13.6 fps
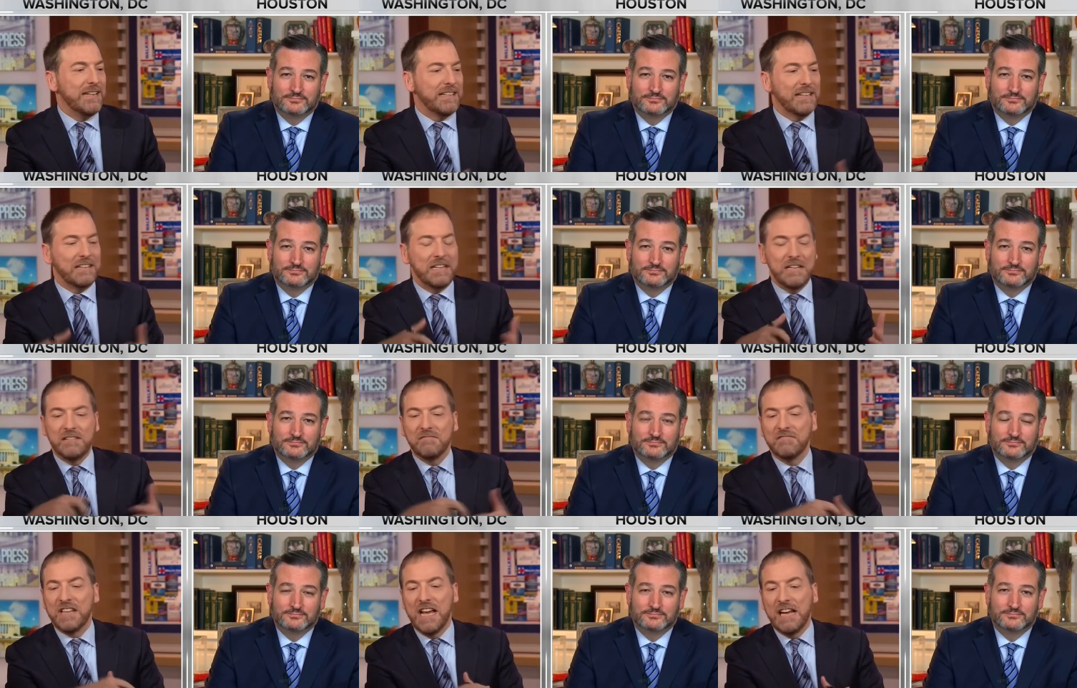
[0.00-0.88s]
Speaker 1: basically
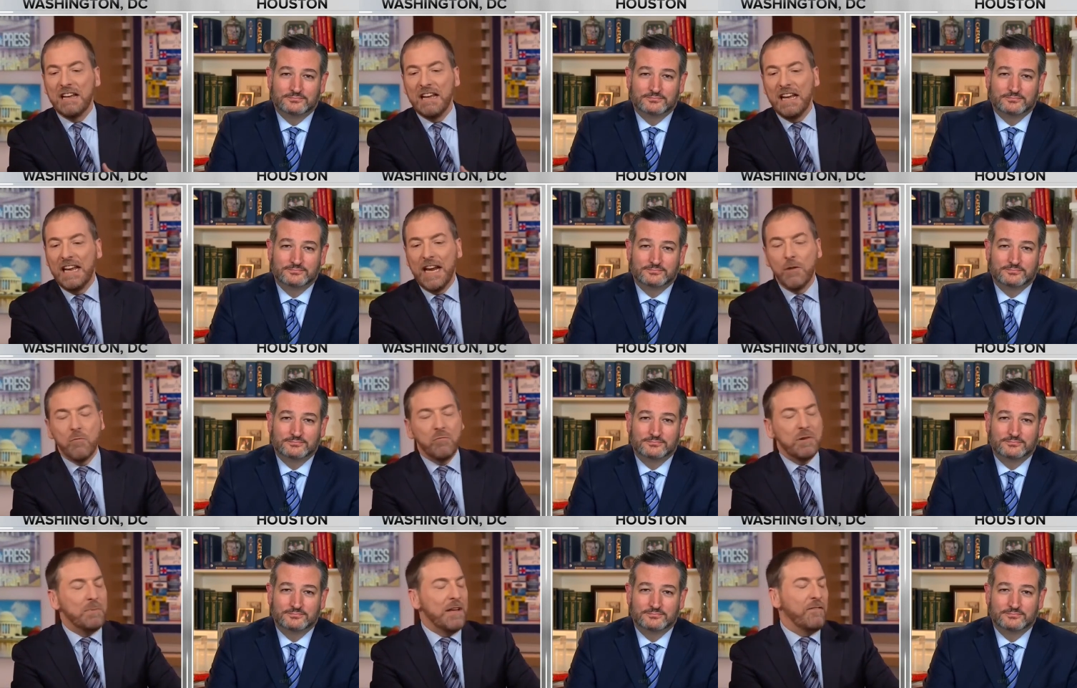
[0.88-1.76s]
saying it
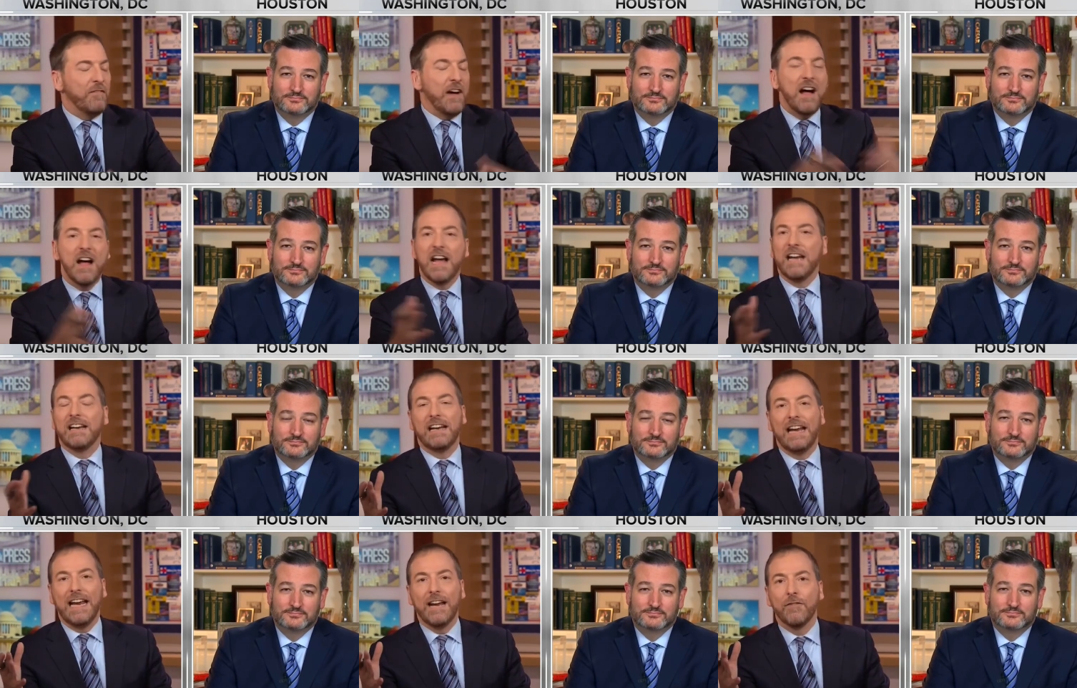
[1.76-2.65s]
would be
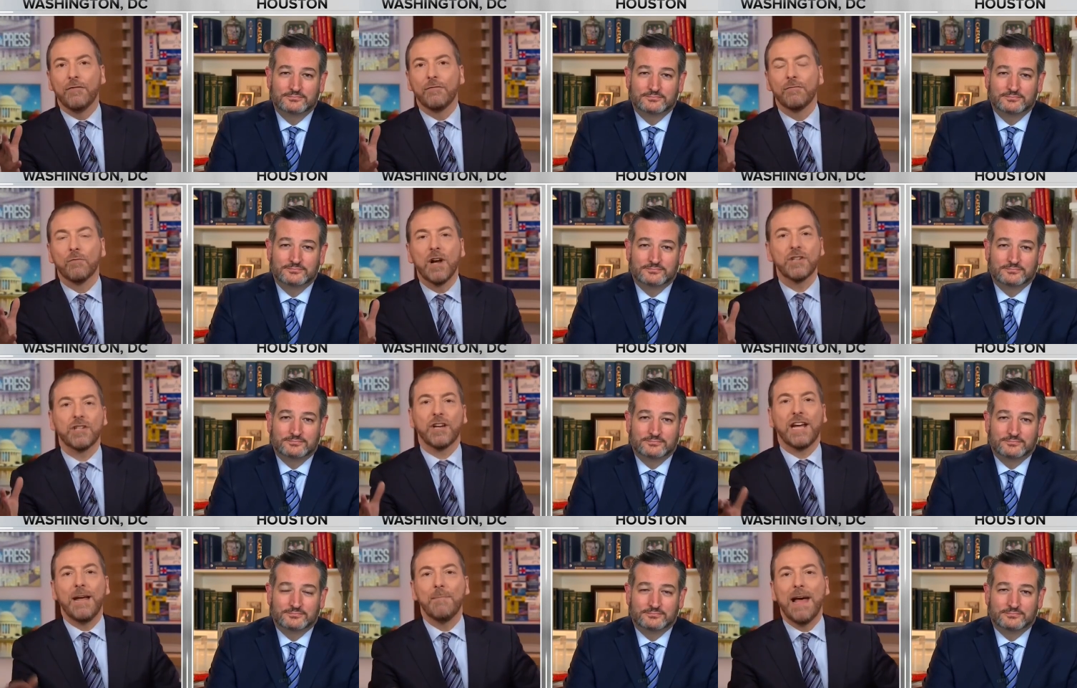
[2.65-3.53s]
fine if
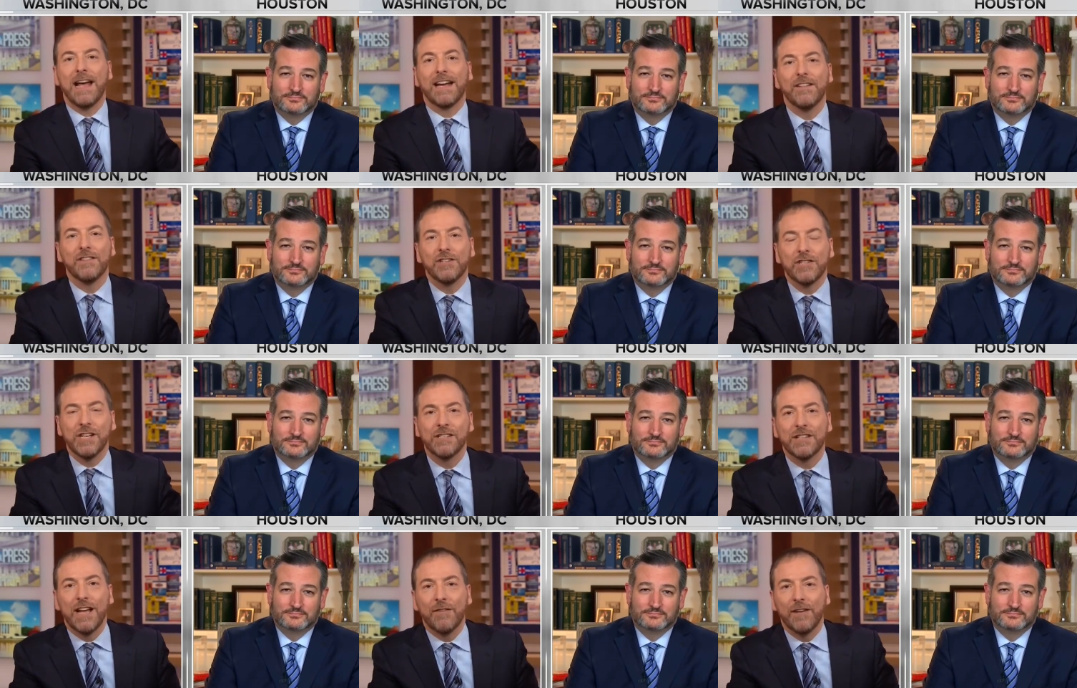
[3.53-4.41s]
Russia came back into the
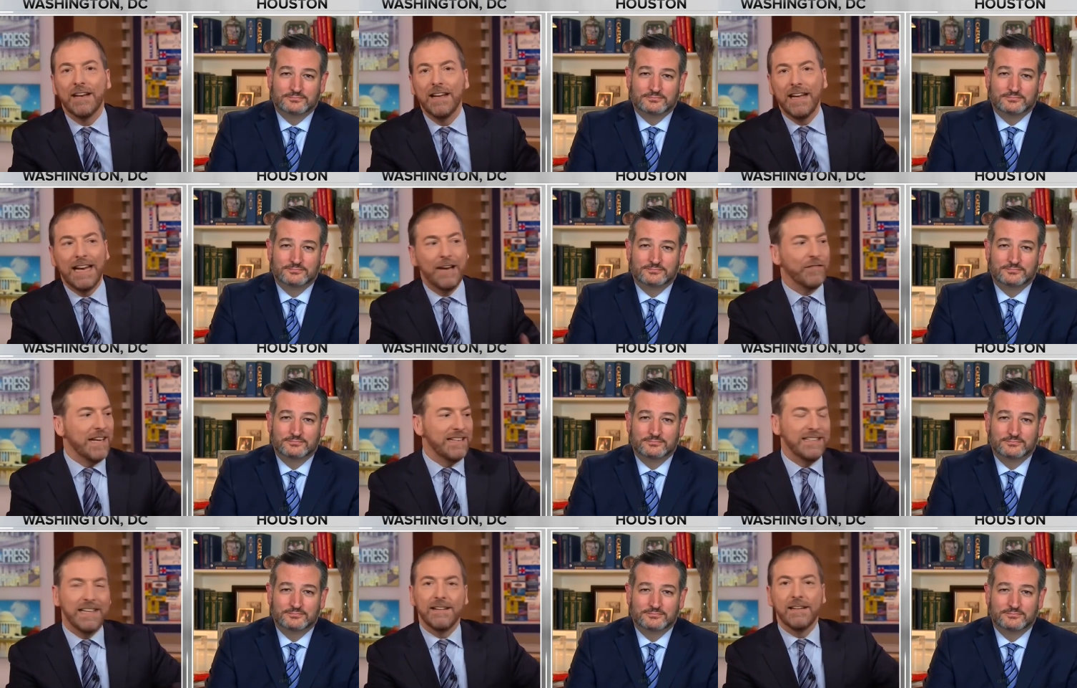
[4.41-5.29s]
G7 if
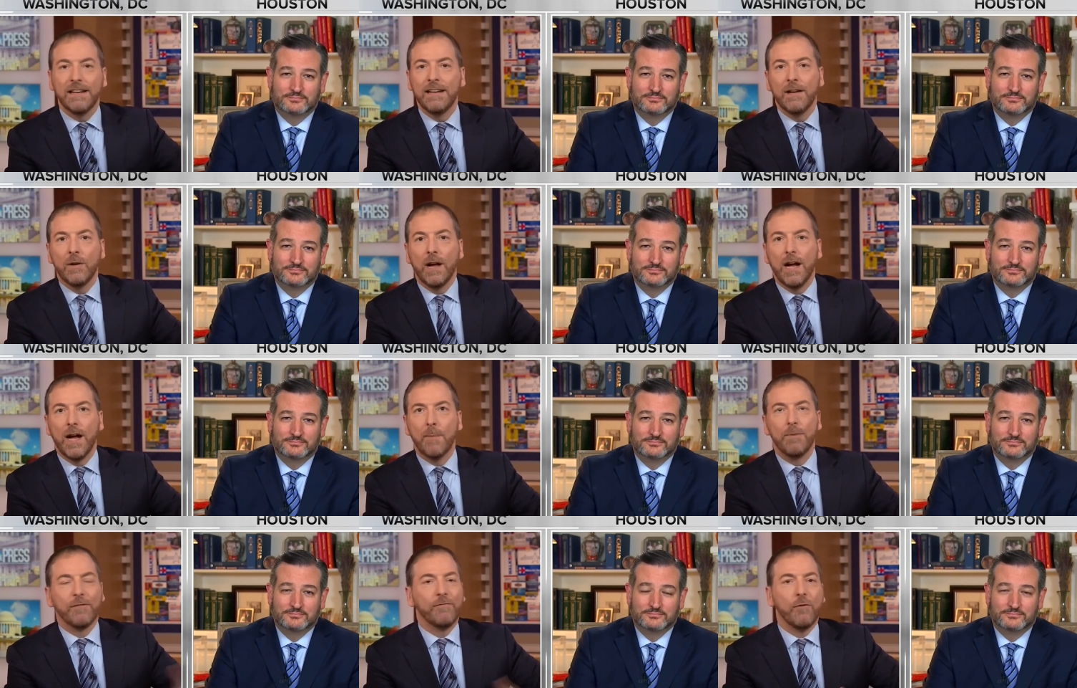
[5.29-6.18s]
they did
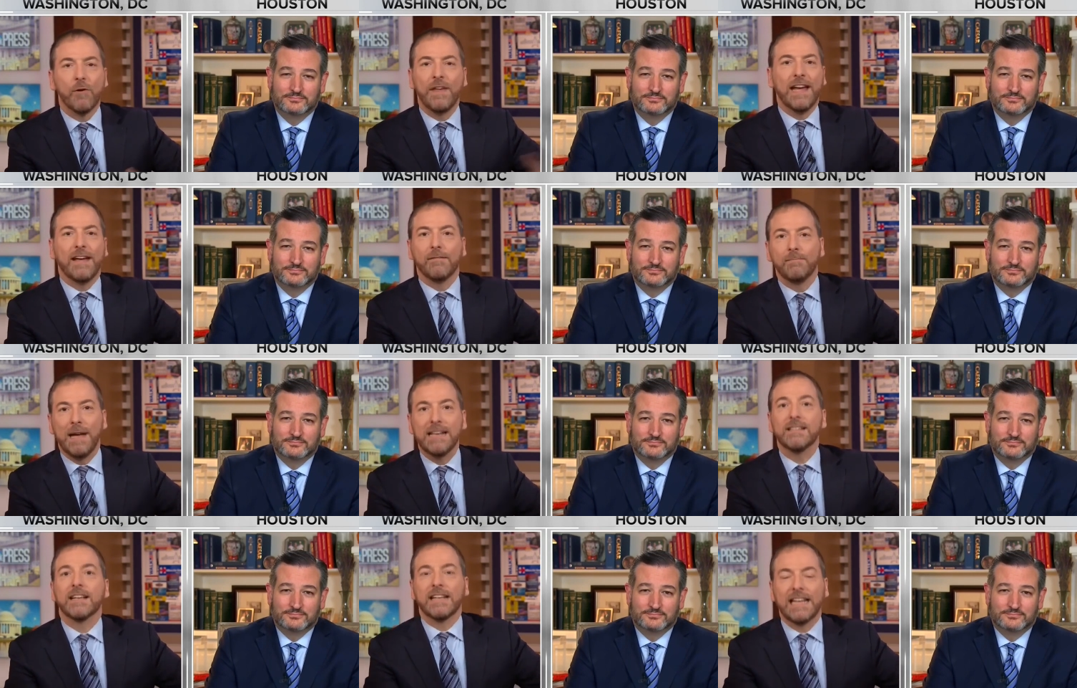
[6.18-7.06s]
uh, before they
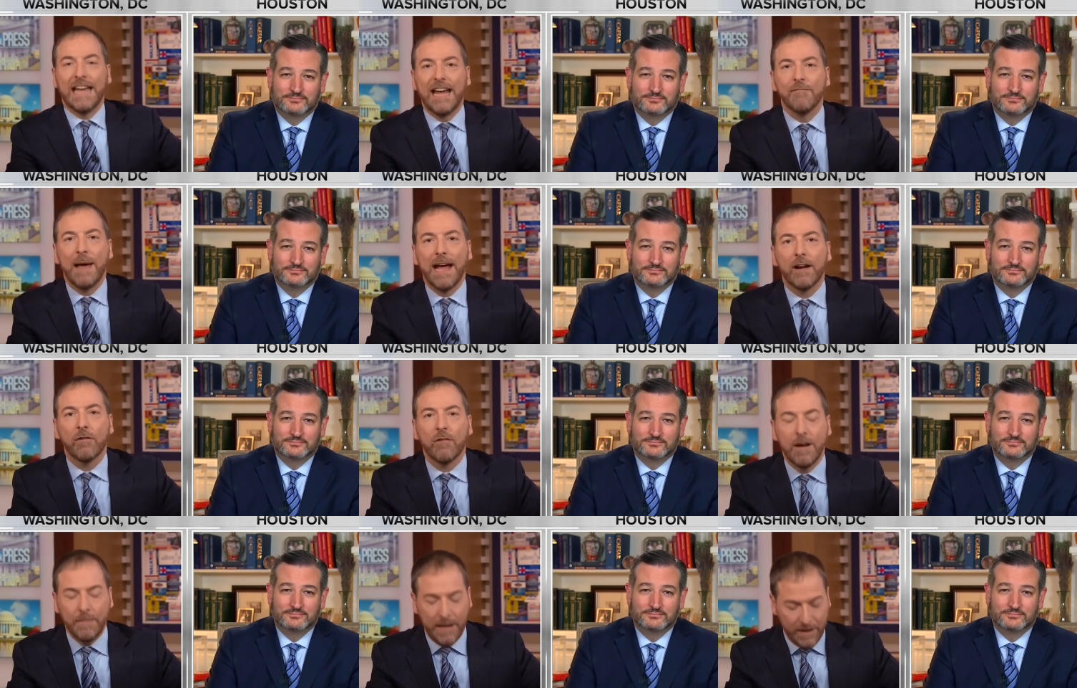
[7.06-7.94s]
basically gave back
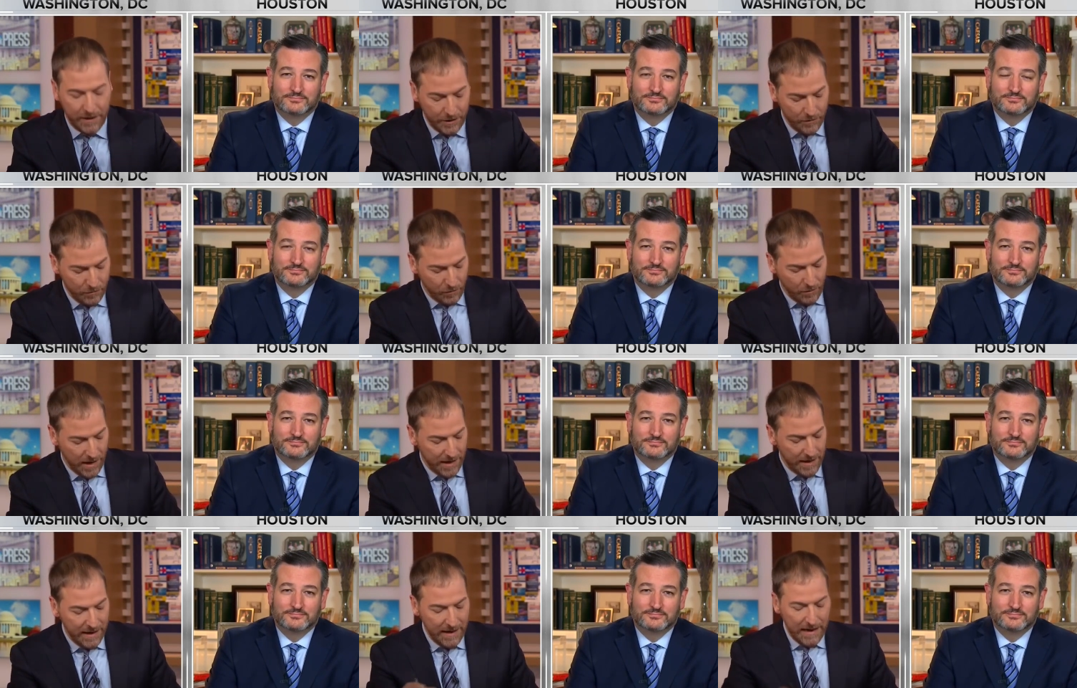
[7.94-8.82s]
Crimea to
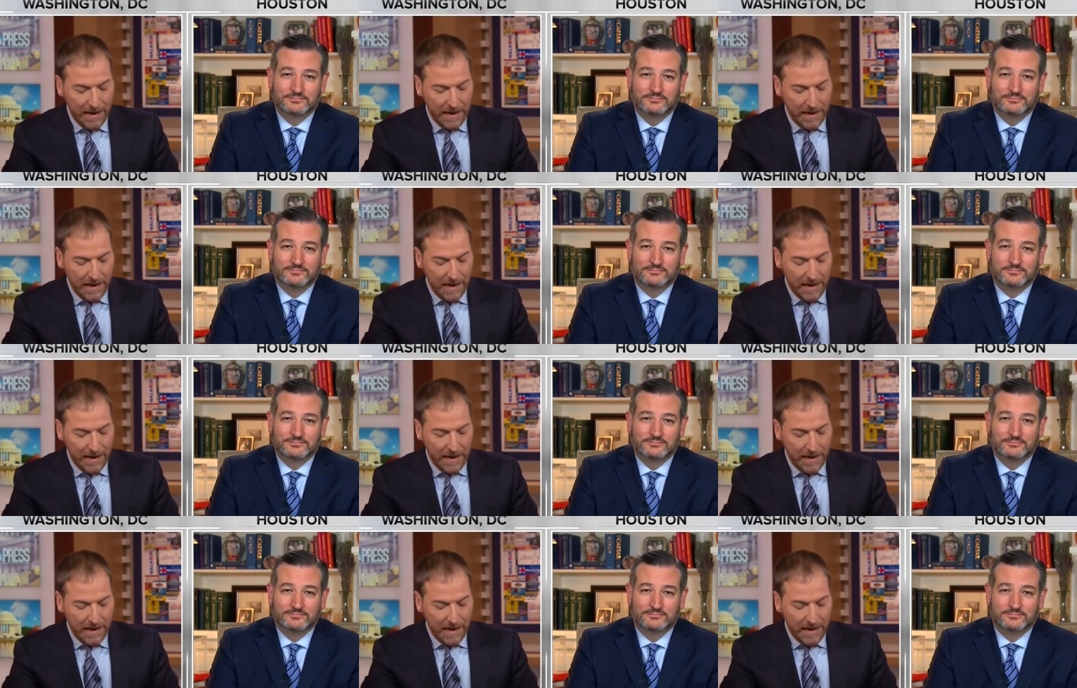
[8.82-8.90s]
Ukraine.